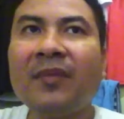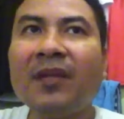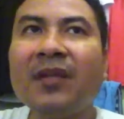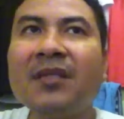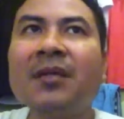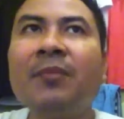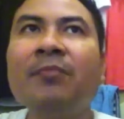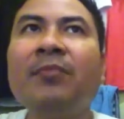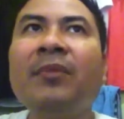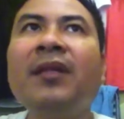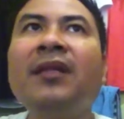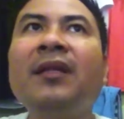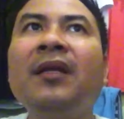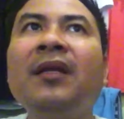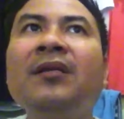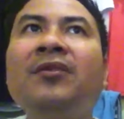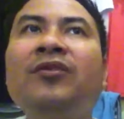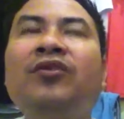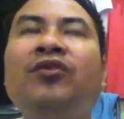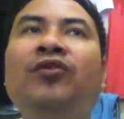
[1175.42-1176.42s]

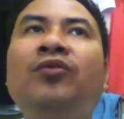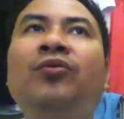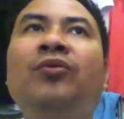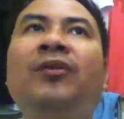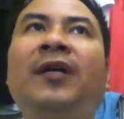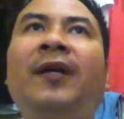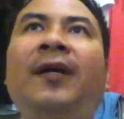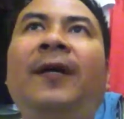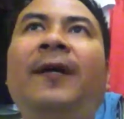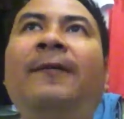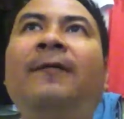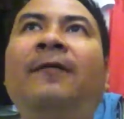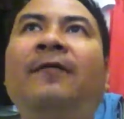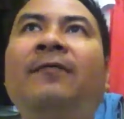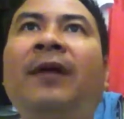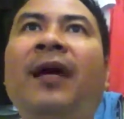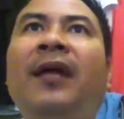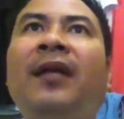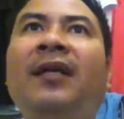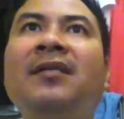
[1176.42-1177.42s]
submitting to the
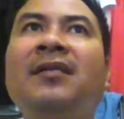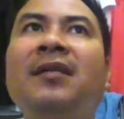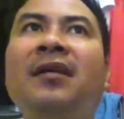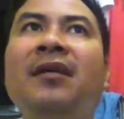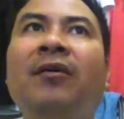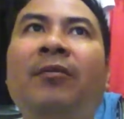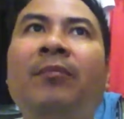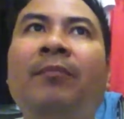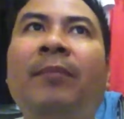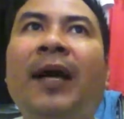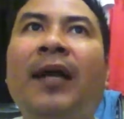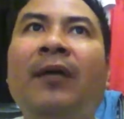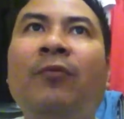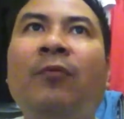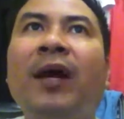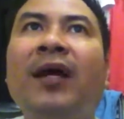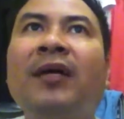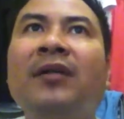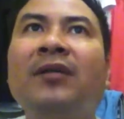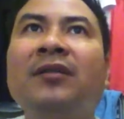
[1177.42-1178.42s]
fallacy of
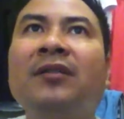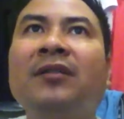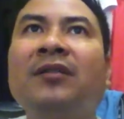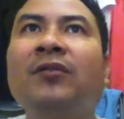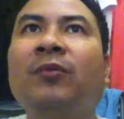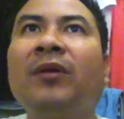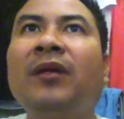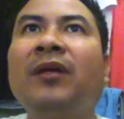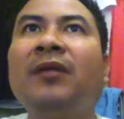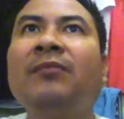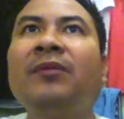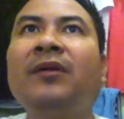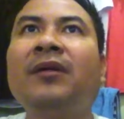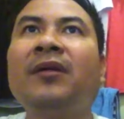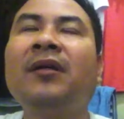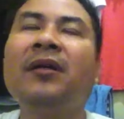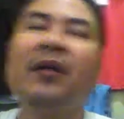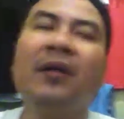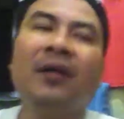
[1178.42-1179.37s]
bandwagon. So whatever